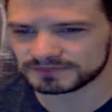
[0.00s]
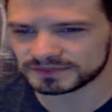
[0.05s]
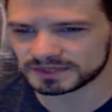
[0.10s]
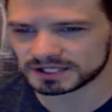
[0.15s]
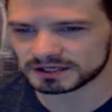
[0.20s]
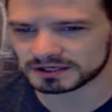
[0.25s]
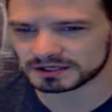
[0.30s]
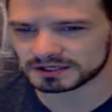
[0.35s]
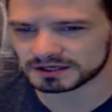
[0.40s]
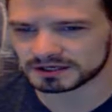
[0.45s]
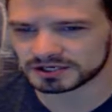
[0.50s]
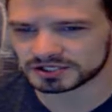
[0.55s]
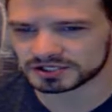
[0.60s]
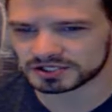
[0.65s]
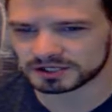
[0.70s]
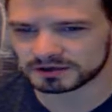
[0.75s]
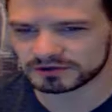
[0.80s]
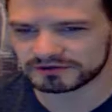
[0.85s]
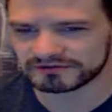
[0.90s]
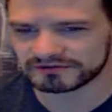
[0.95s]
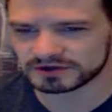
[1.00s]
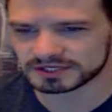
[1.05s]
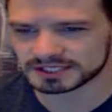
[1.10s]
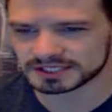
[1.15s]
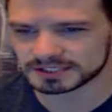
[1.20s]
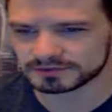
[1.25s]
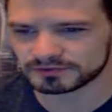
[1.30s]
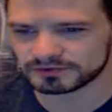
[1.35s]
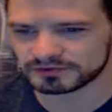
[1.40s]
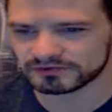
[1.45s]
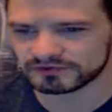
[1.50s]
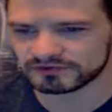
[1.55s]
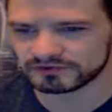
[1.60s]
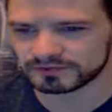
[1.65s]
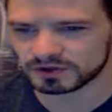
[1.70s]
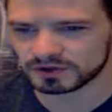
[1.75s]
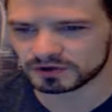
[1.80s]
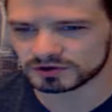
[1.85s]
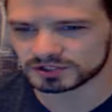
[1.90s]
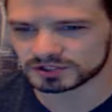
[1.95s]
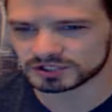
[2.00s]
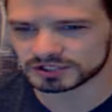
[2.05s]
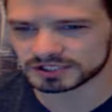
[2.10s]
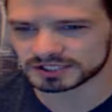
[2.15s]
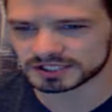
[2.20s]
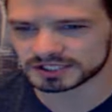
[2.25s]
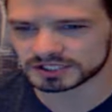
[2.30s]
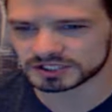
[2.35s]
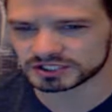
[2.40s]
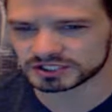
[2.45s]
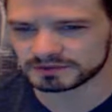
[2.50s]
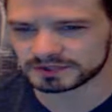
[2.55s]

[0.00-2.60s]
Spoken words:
kicked in on January 1st, since approval from local jurisdictions